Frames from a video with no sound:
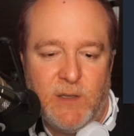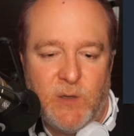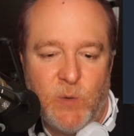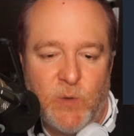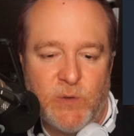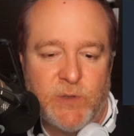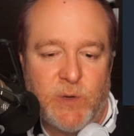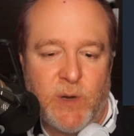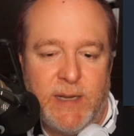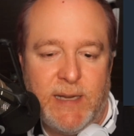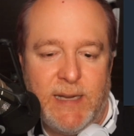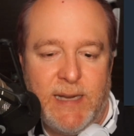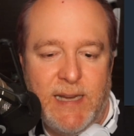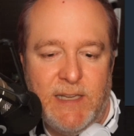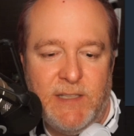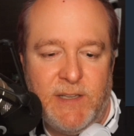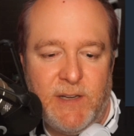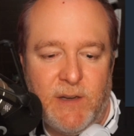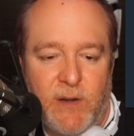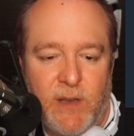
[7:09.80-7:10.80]
Tools are getting
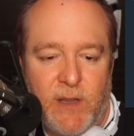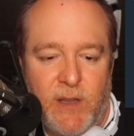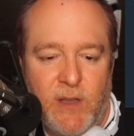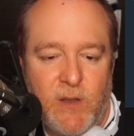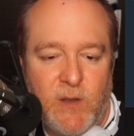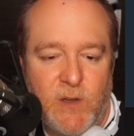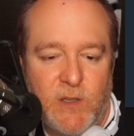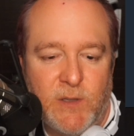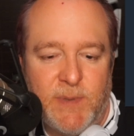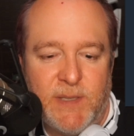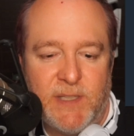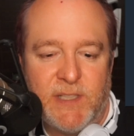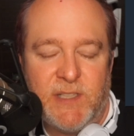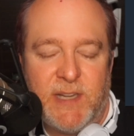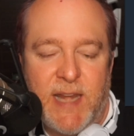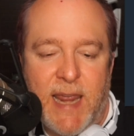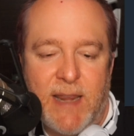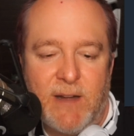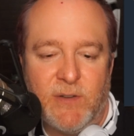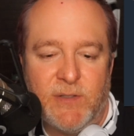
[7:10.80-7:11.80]
easier to use, but
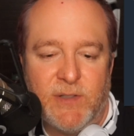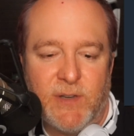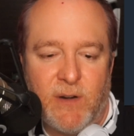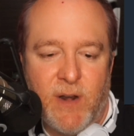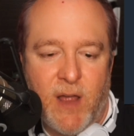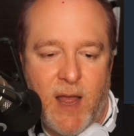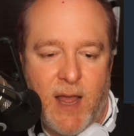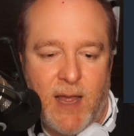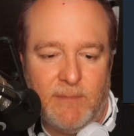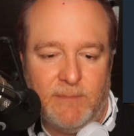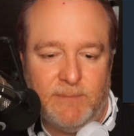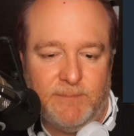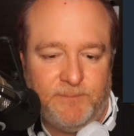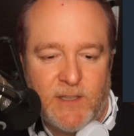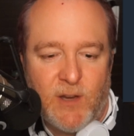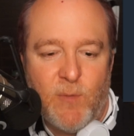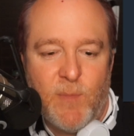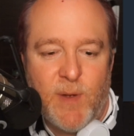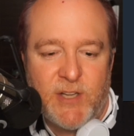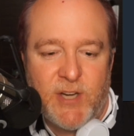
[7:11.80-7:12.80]
standards are not.
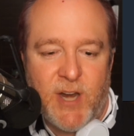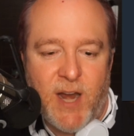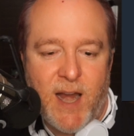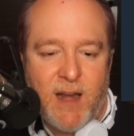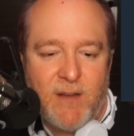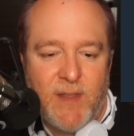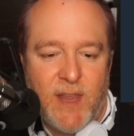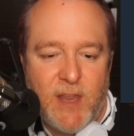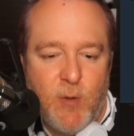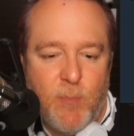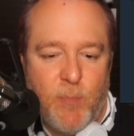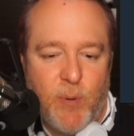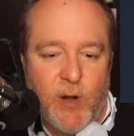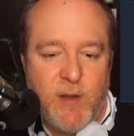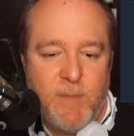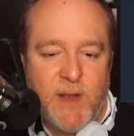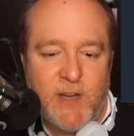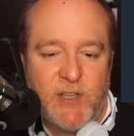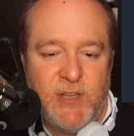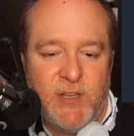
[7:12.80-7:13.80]
So much higher that you
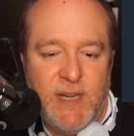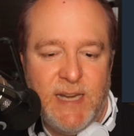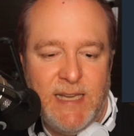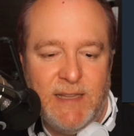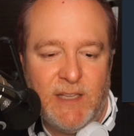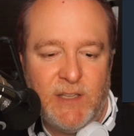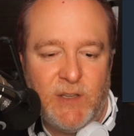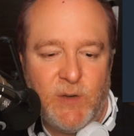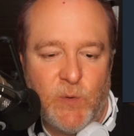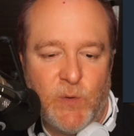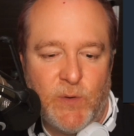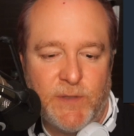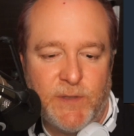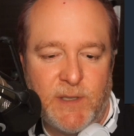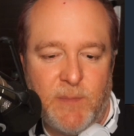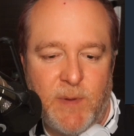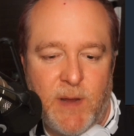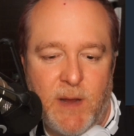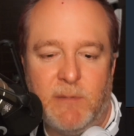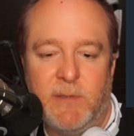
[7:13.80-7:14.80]
pretty much need the
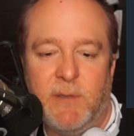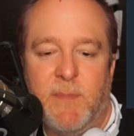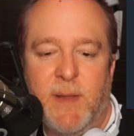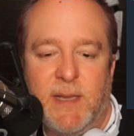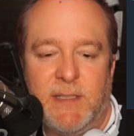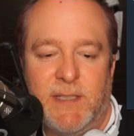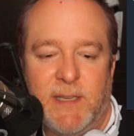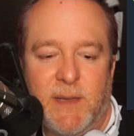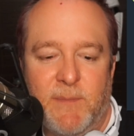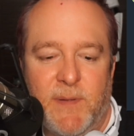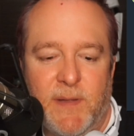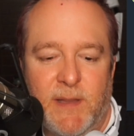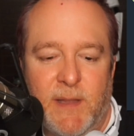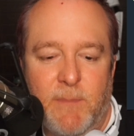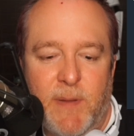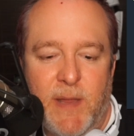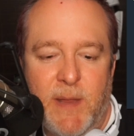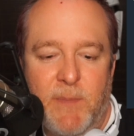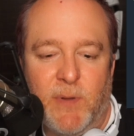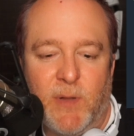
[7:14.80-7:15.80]
tools to be able to make something
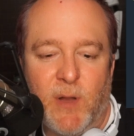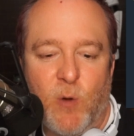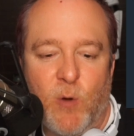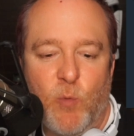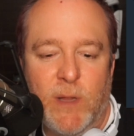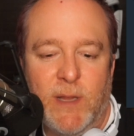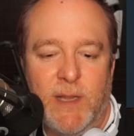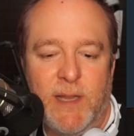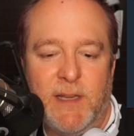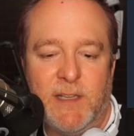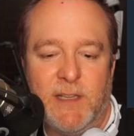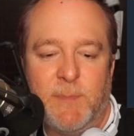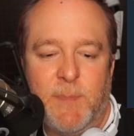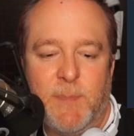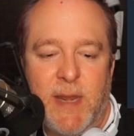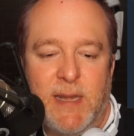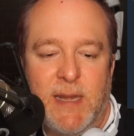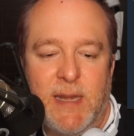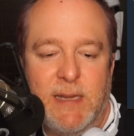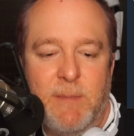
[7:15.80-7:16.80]
that people are willing to
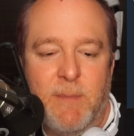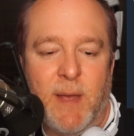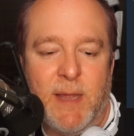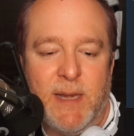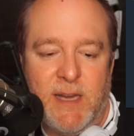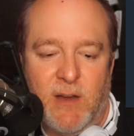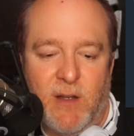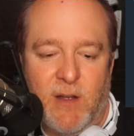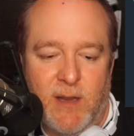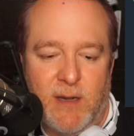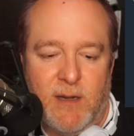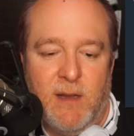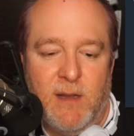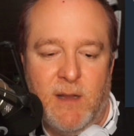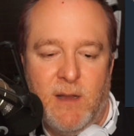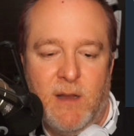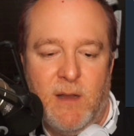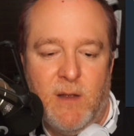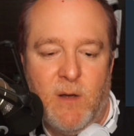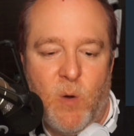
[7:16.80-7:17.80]
spend any money on.
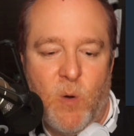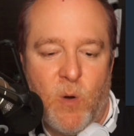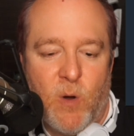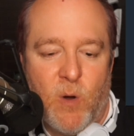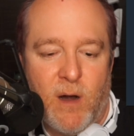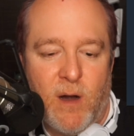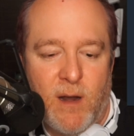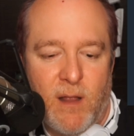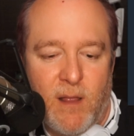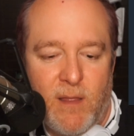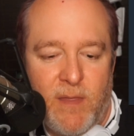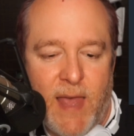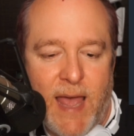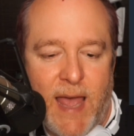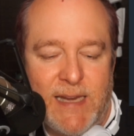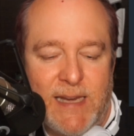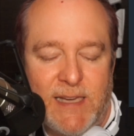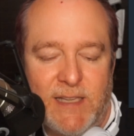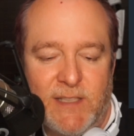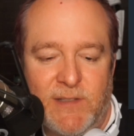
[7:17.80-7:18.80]
Or
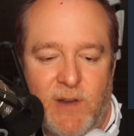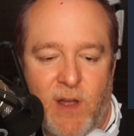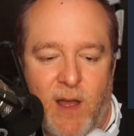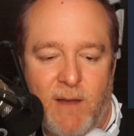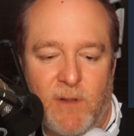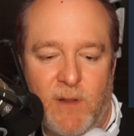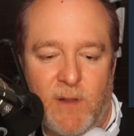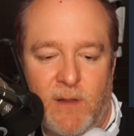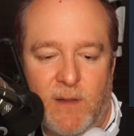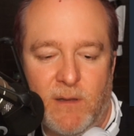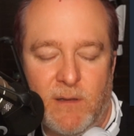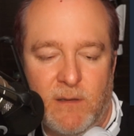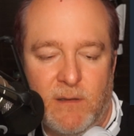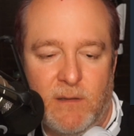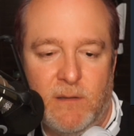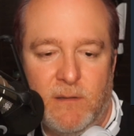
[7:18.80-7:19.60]
that is novel.